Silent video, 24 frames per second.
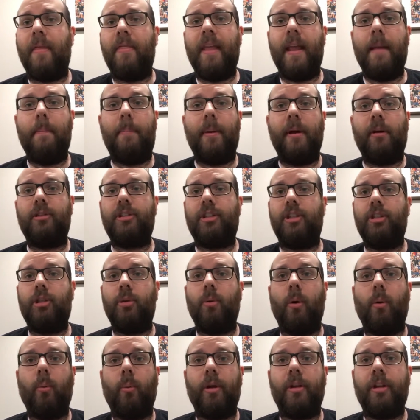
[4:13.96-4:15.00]
They built
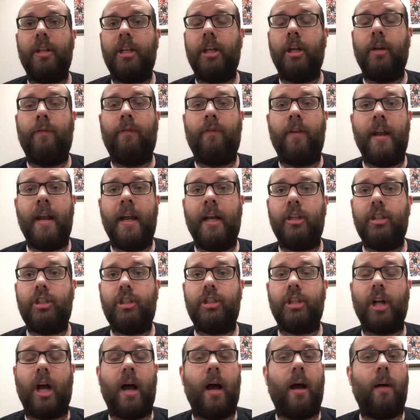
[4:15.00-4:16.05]
into a really good
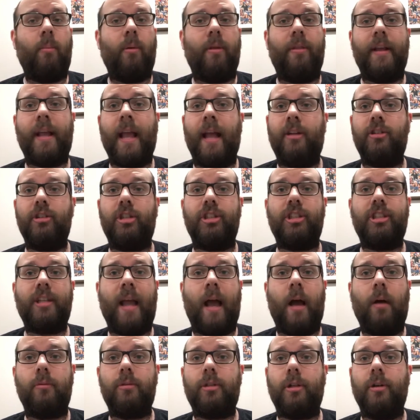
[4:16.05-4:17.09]
finish with, again, just
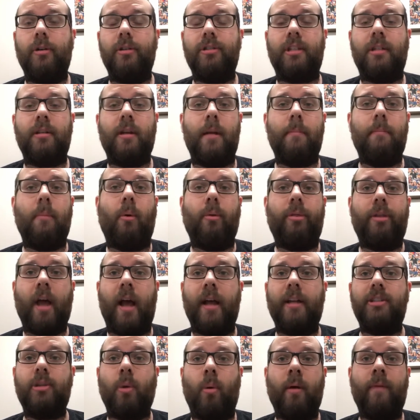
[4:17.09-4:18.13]
counters and both
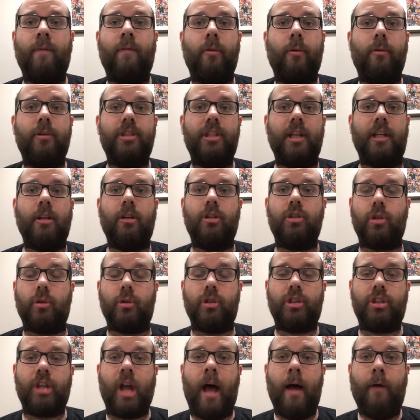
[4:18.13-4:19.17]
guys going for their signature
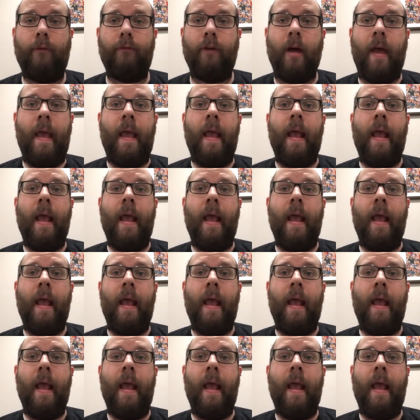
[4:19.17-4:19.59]
stuff.